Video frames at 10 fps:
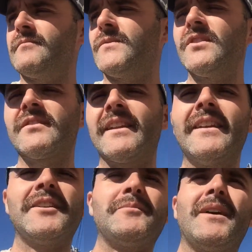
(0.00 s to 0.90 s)
just
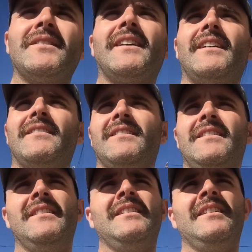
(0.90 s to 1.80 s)
thinking about that,
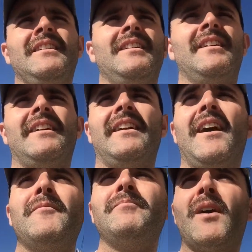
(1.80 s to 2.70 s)

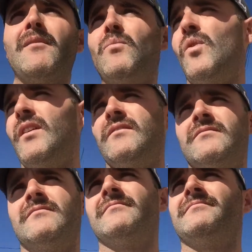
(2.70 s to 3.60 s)
and I'm one
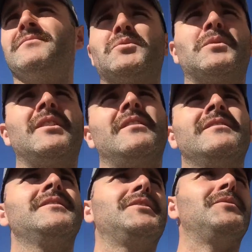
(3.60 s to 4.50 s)
to where,
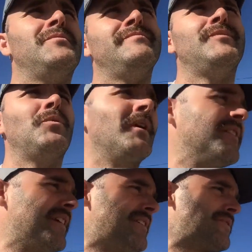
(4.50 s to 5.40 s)
you know, the way
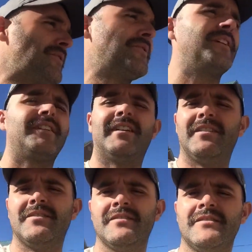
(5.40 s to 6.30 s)
things are right
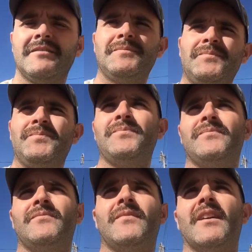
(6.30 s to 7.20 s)
now,
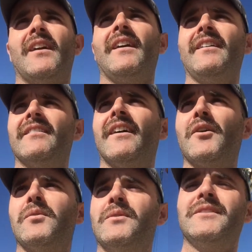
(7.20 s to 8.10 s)
I
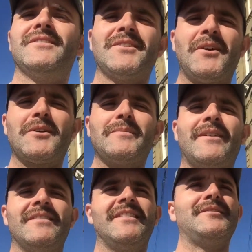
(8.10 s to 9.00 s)
always talk
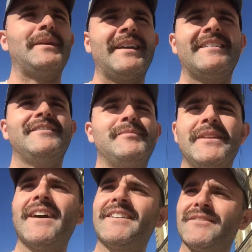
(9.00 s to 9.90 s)
about, you know, man, it'd be
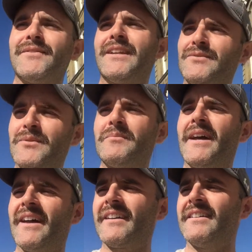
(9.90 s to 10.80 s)
nice if things went
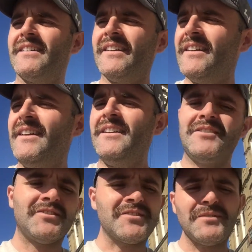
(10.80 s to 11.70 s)
back
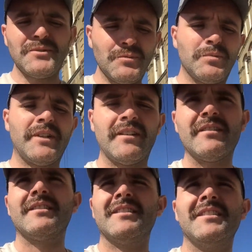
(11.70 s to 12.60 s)
just a little bit
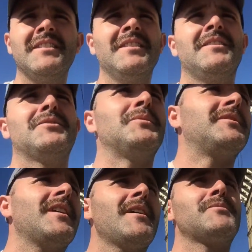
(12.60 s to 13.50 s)
to when
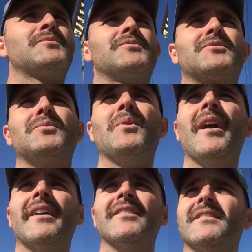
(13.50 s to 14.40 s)
times were just
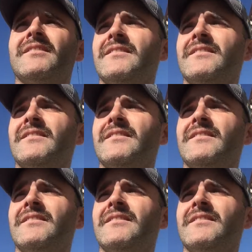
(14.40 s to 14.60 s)
quieter.